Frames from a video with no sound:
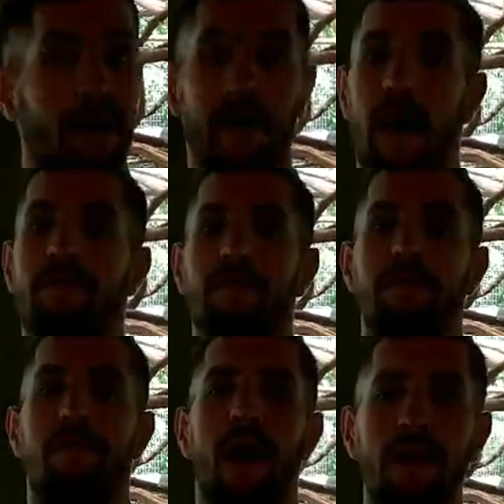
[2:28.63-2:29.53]
Now after you
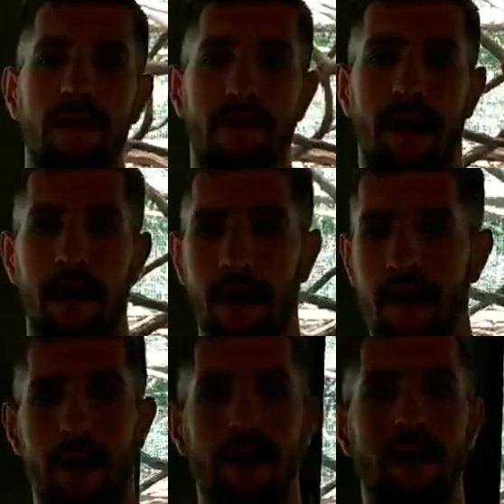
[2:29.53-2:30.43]
find the tank,
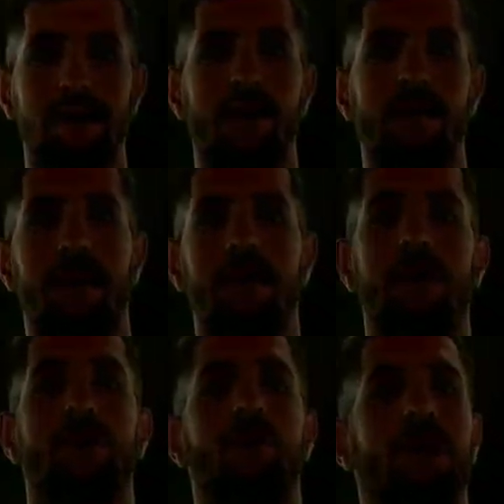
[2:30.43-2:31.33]
next is going to
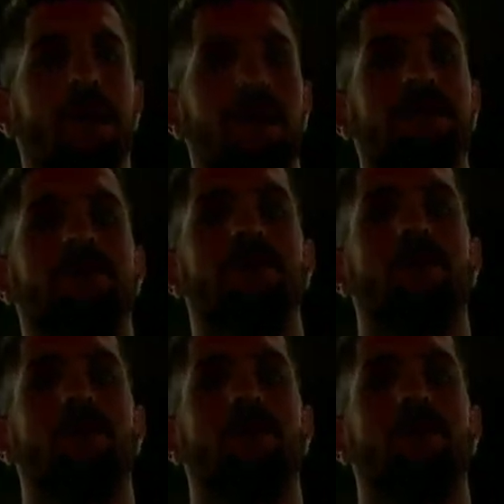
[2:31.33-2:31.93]
be looking into